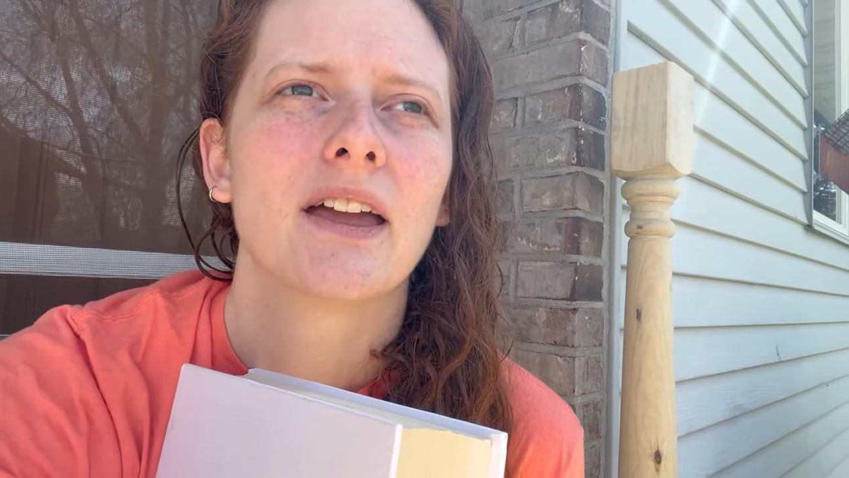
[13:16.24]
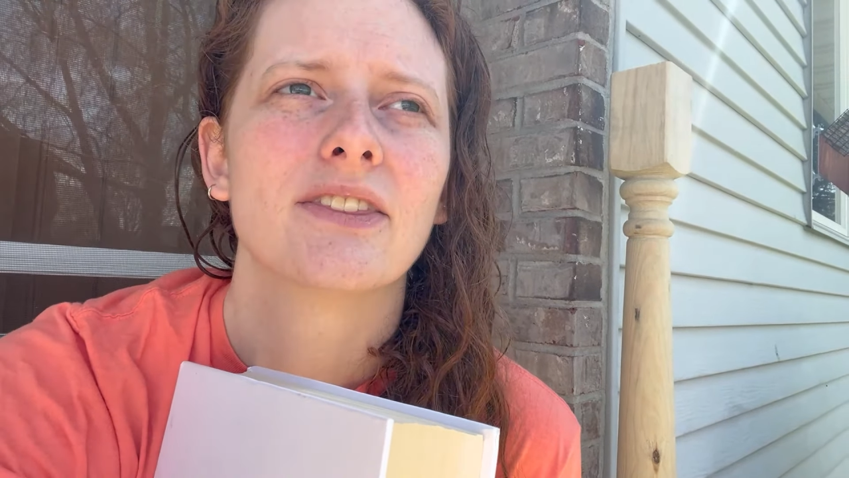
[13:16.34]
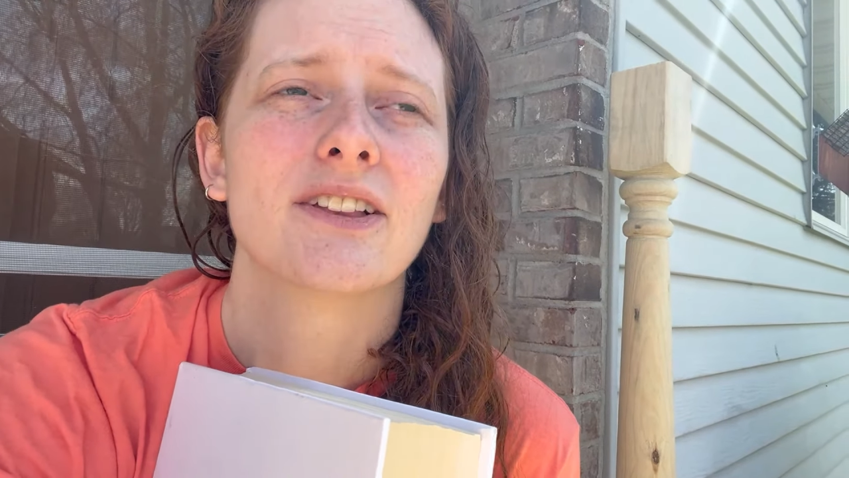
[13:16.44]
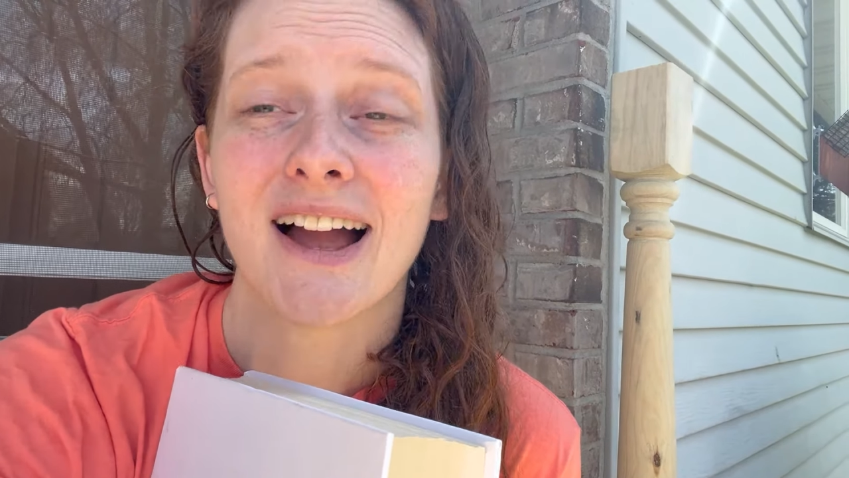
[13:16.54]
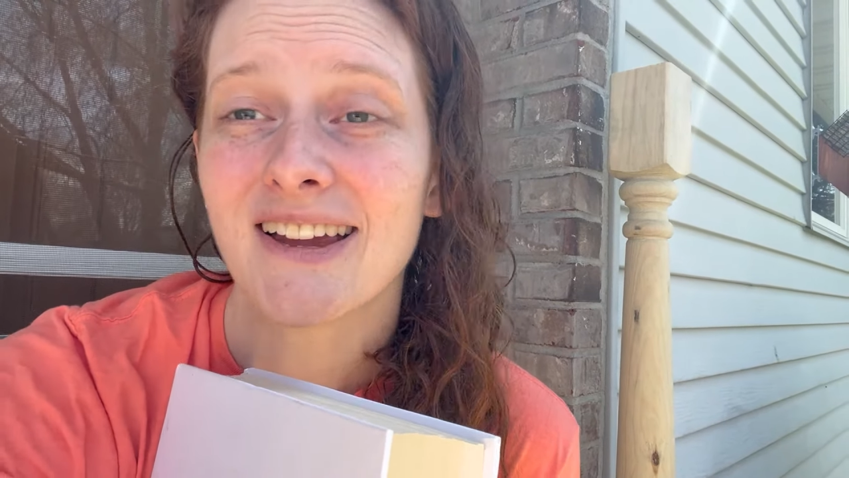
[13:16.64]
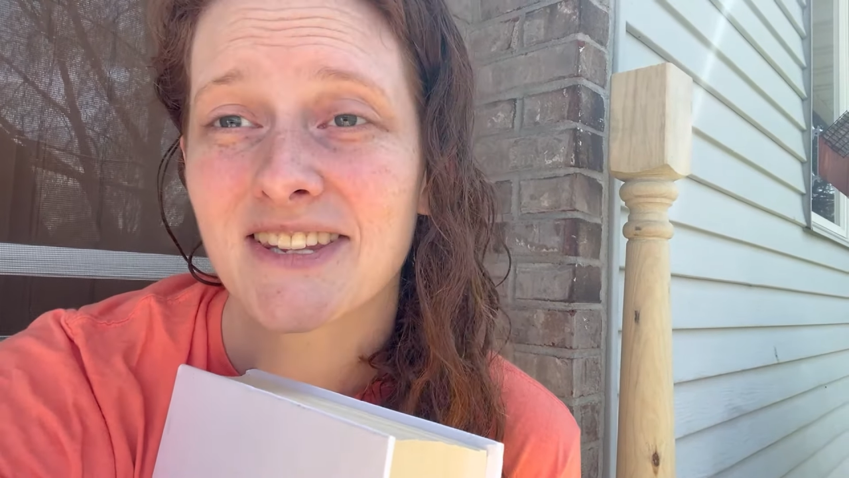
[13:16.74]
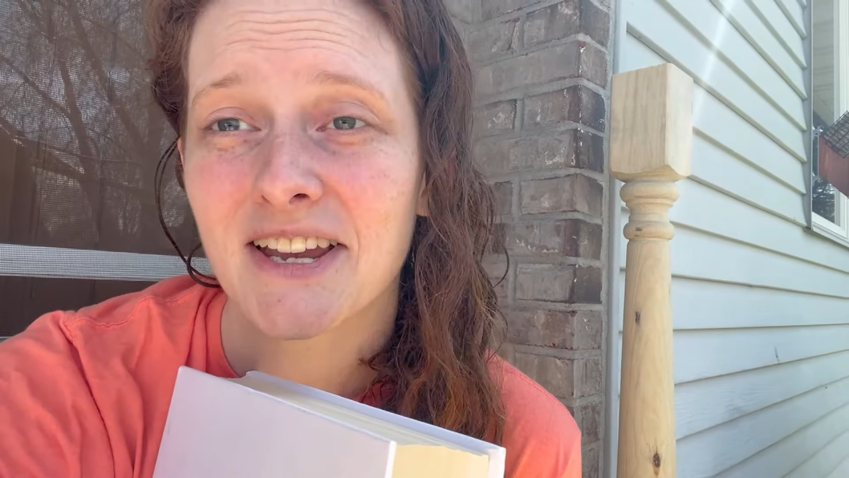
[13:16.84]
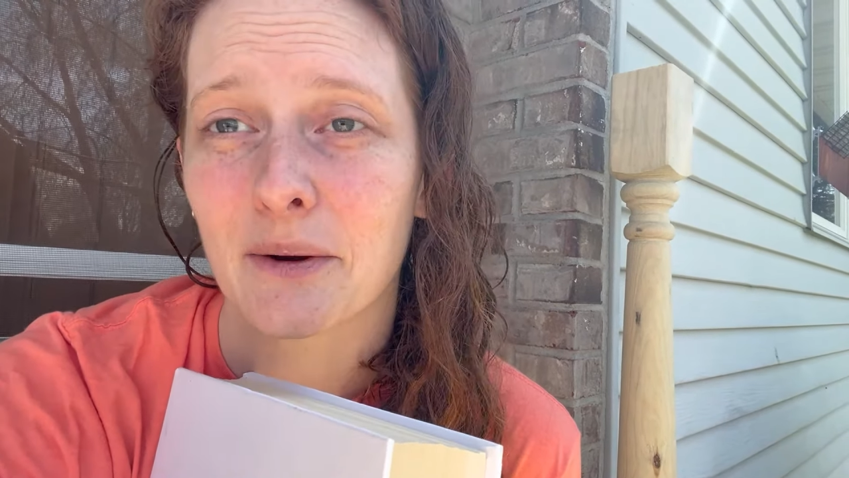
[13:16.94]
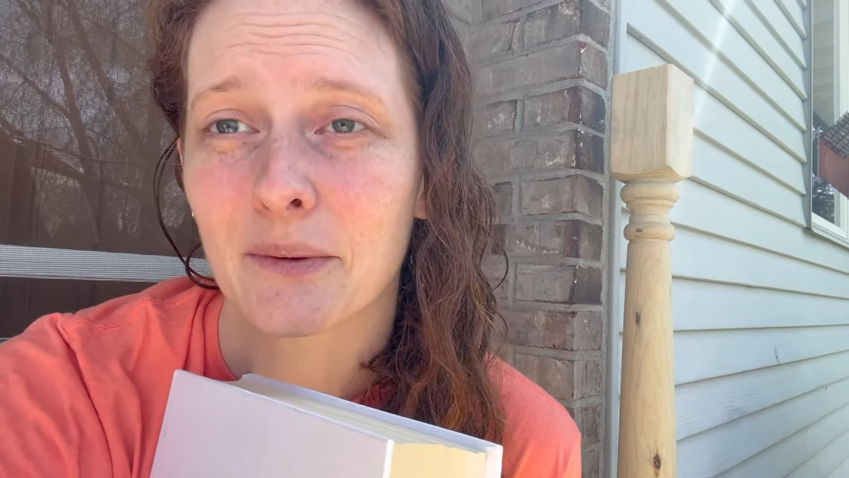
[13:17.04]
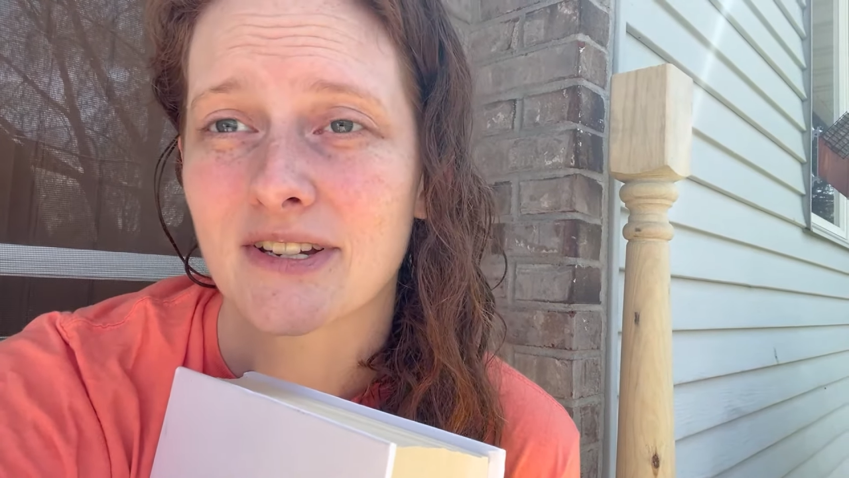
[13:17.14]
The last
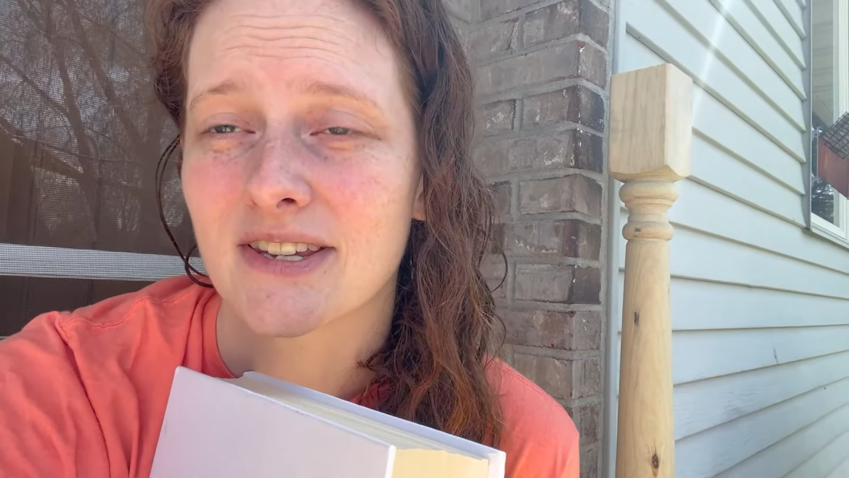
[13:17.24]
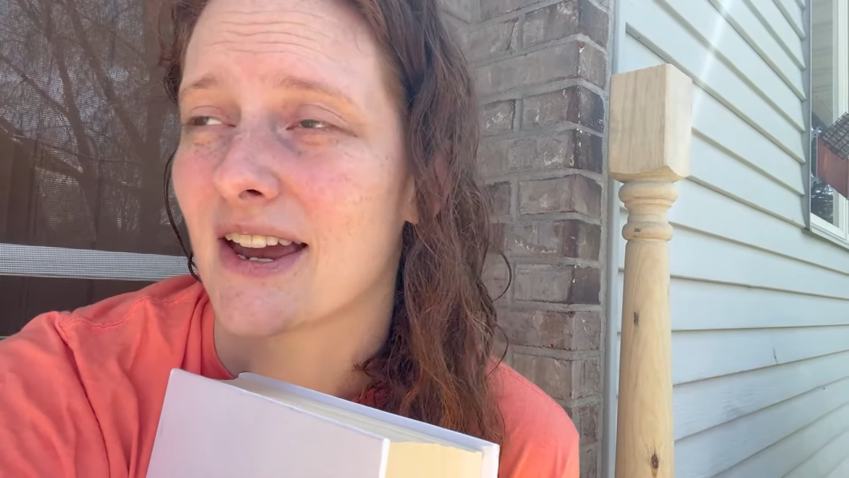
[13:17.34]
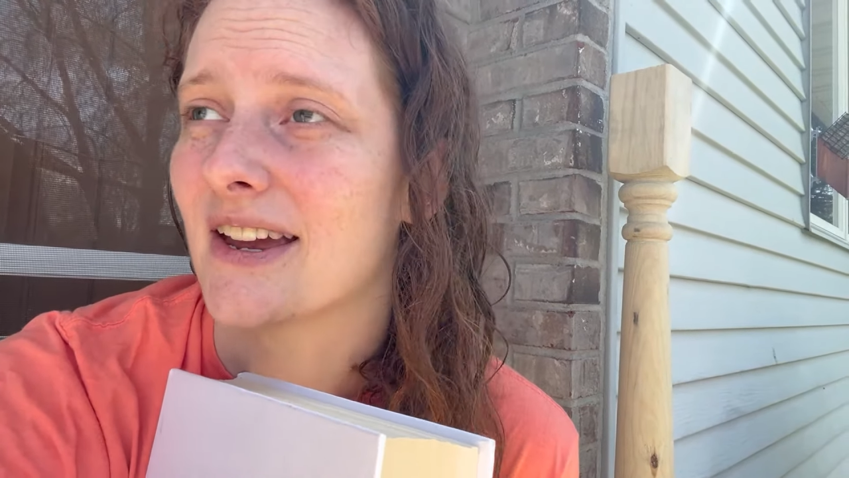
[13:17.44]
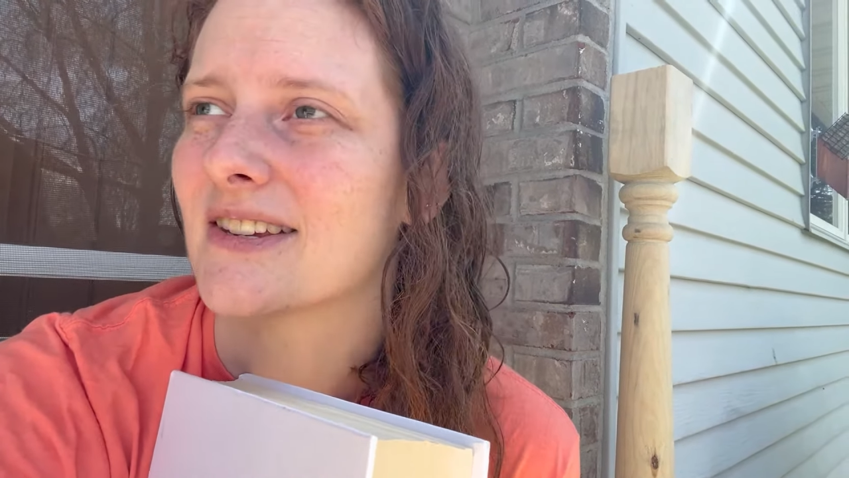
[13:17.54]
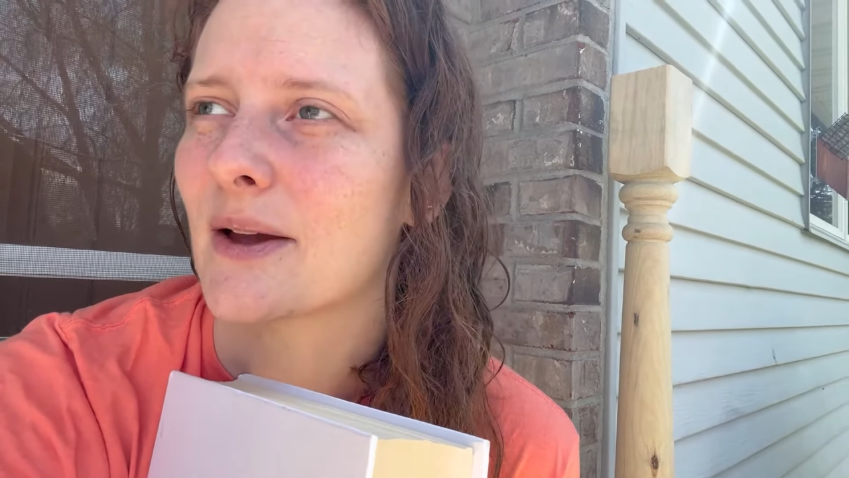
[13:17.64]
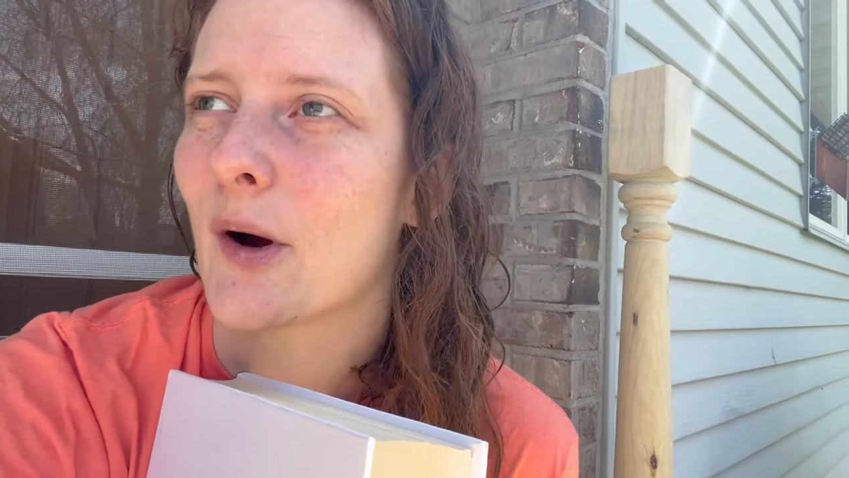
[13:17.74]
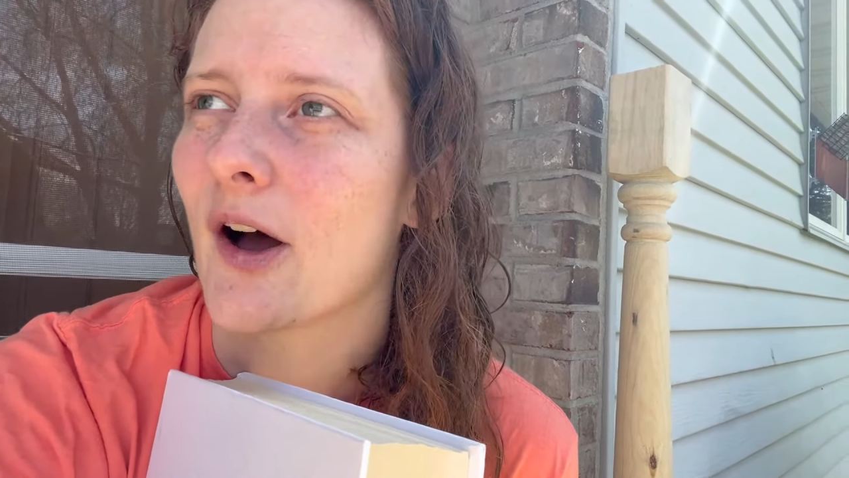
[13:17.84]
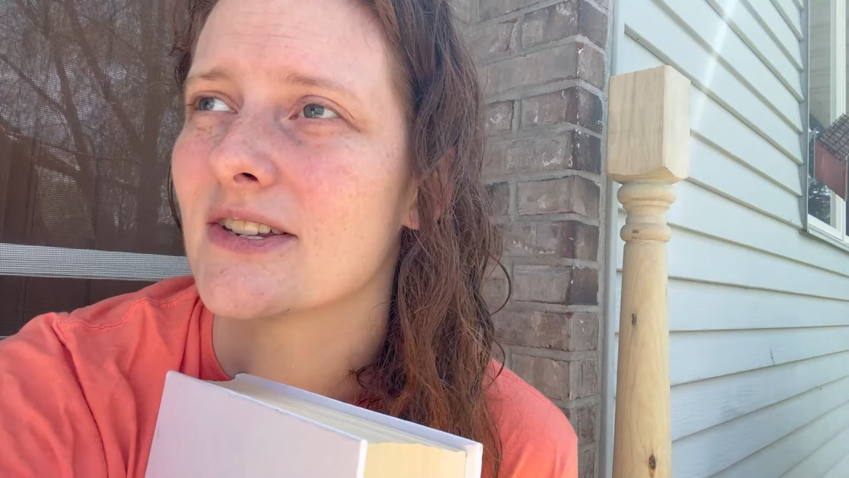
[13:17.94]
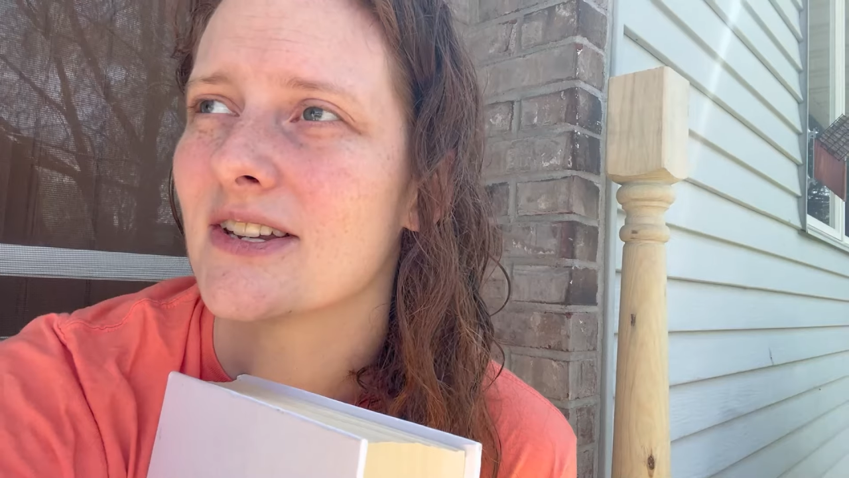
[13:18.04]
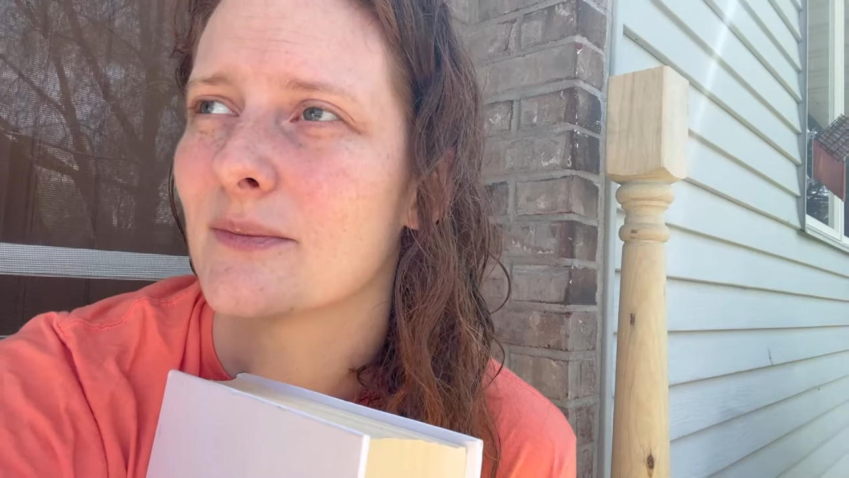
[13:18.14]
thing I want to say is I
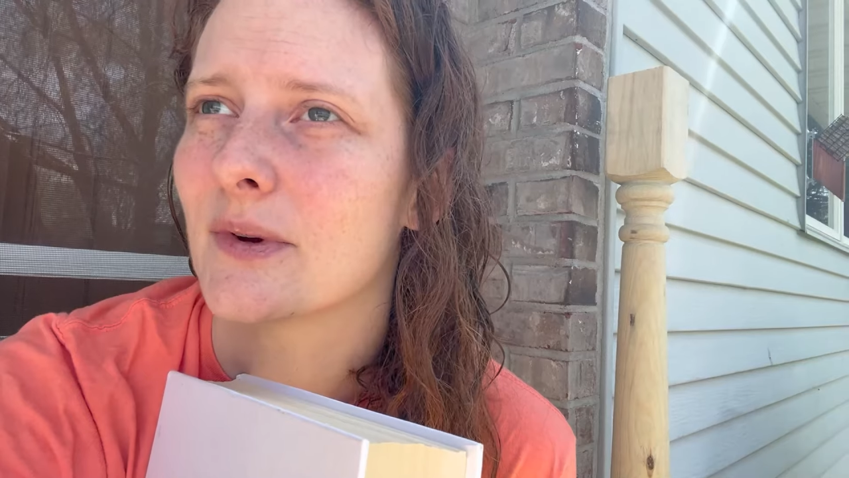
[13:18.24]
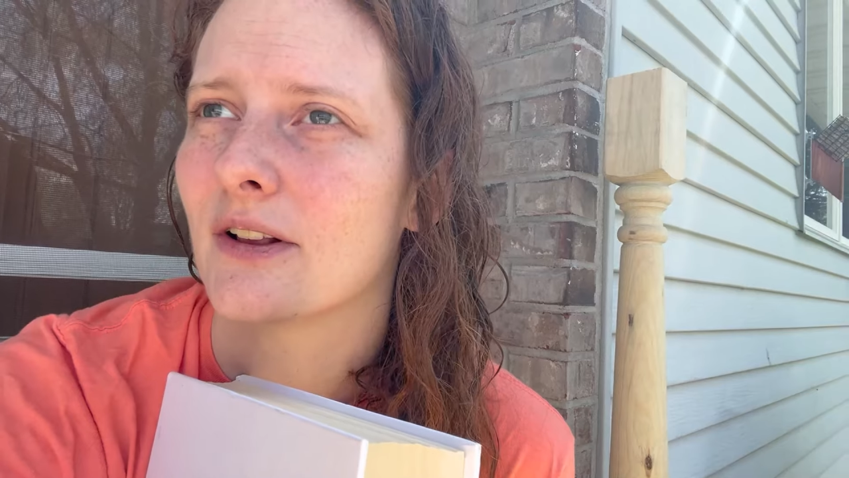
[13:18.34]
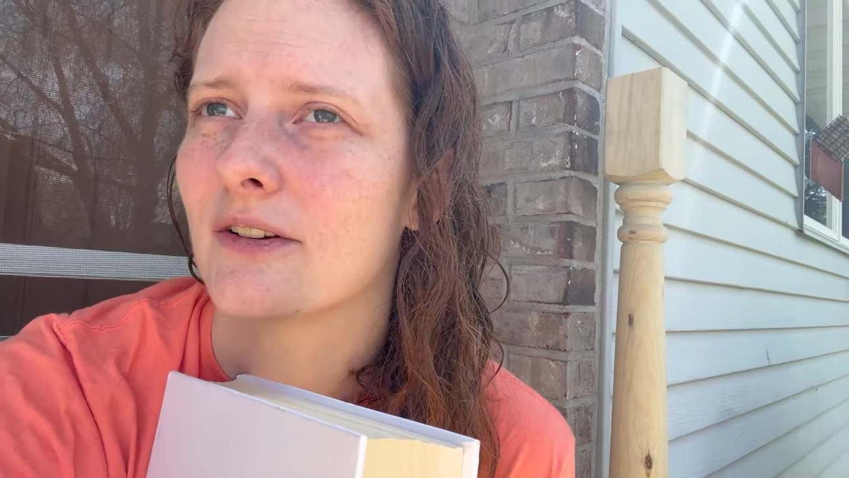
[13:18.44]
paused in the middle